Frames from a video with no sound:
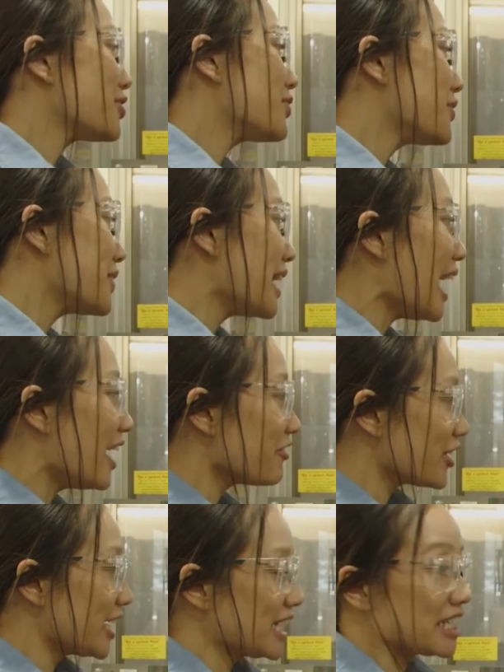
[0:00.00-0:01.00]
So what we
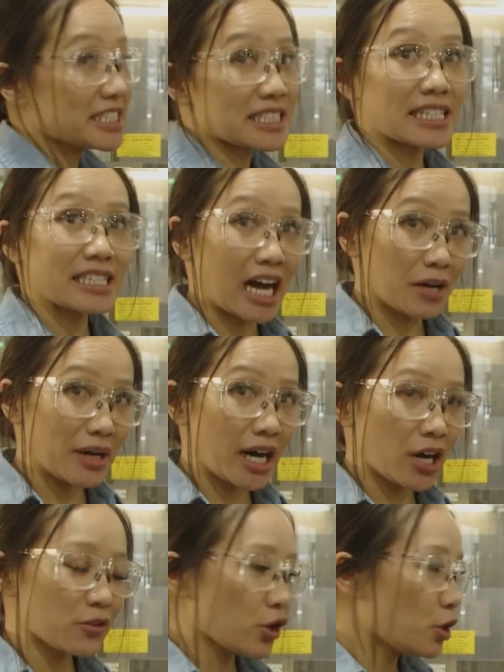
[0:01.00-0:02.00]
have right here is a
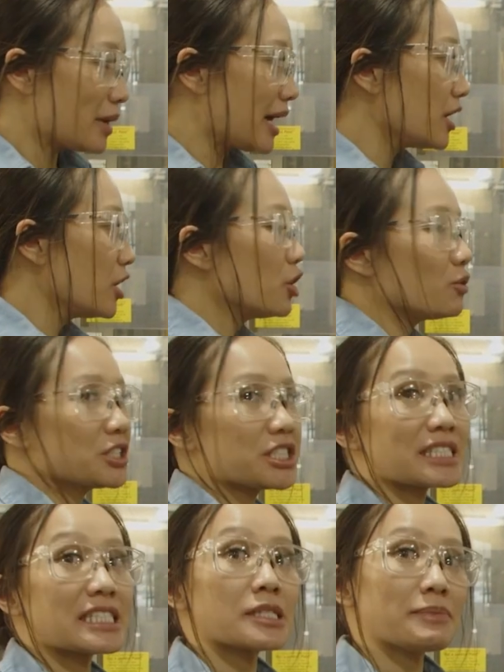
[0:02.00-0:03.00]
Yamaha robot which
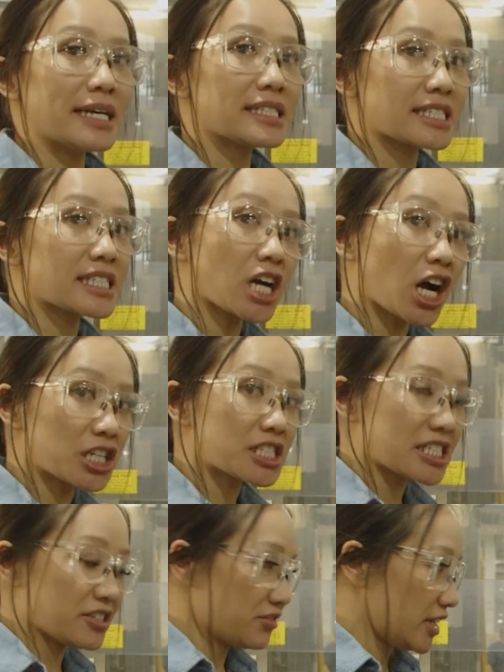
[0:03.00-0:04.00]
dispenses
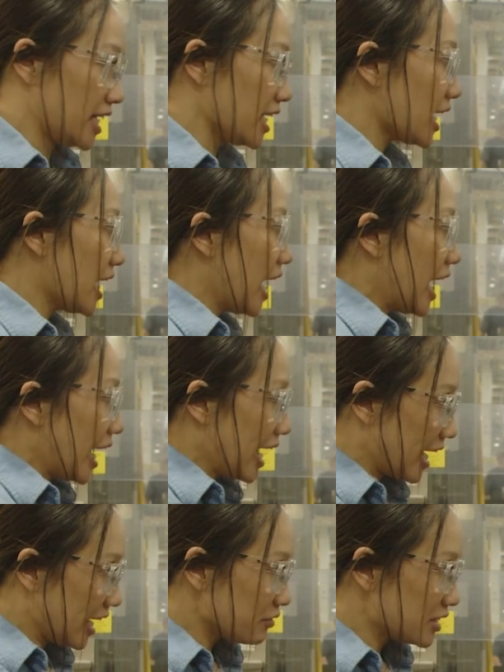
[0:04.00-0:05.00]
RTV.
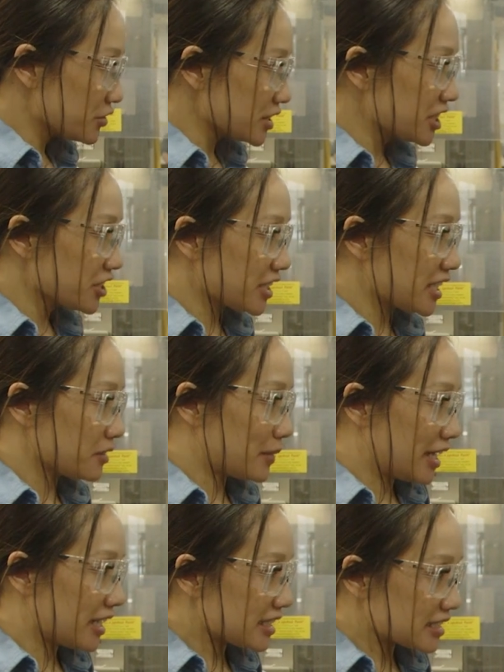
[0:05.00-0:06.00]
And what's really great
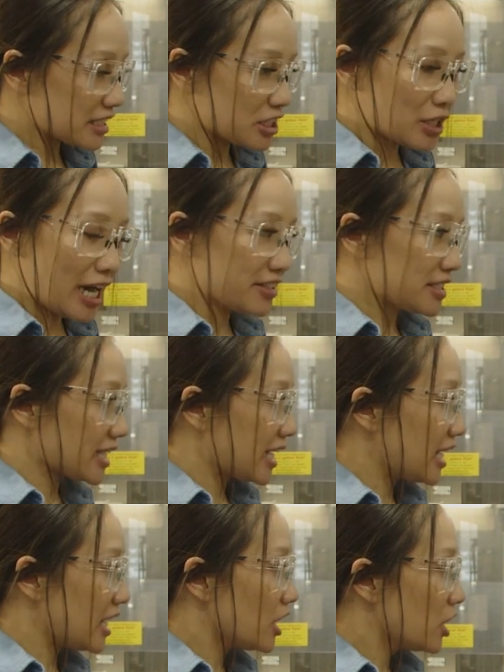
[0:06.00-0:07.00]
about it is you have to
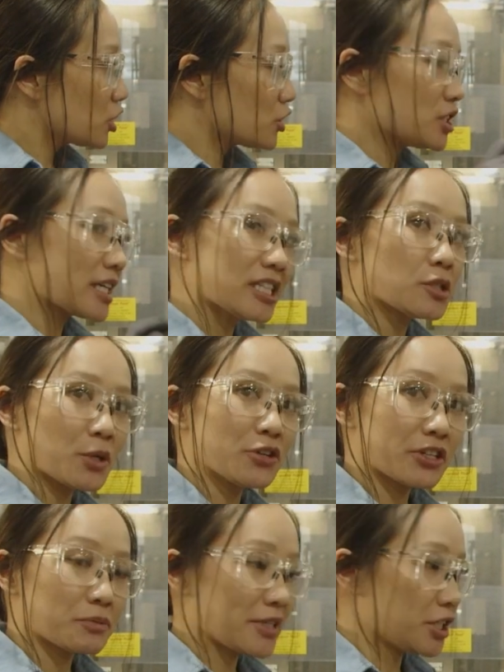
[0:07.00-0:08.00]
get, to get the
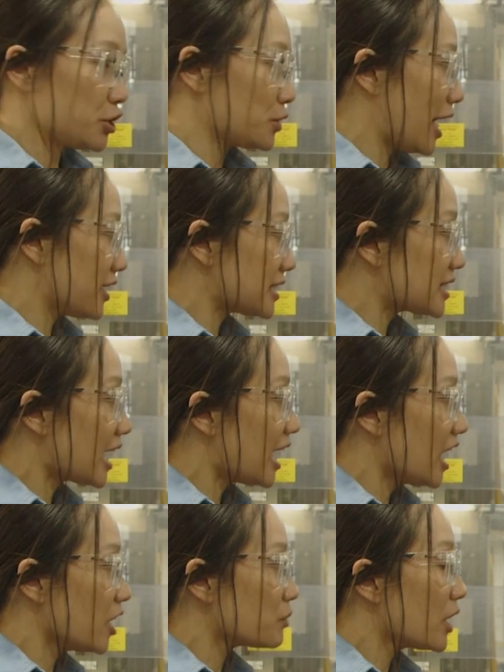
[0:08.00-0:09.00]
perfect feed, you have to
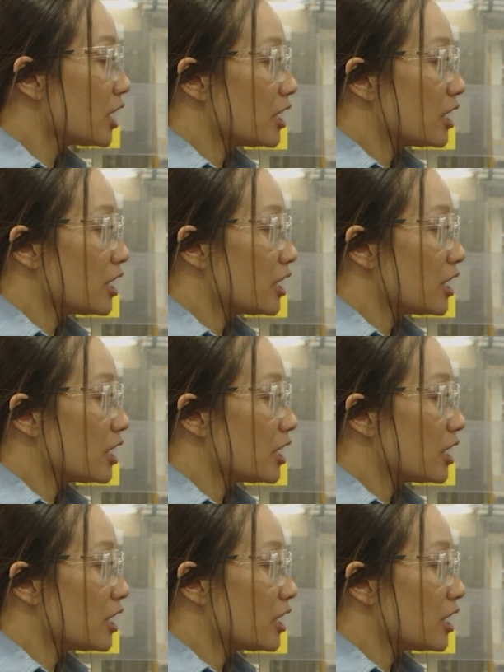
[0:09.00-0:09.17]
time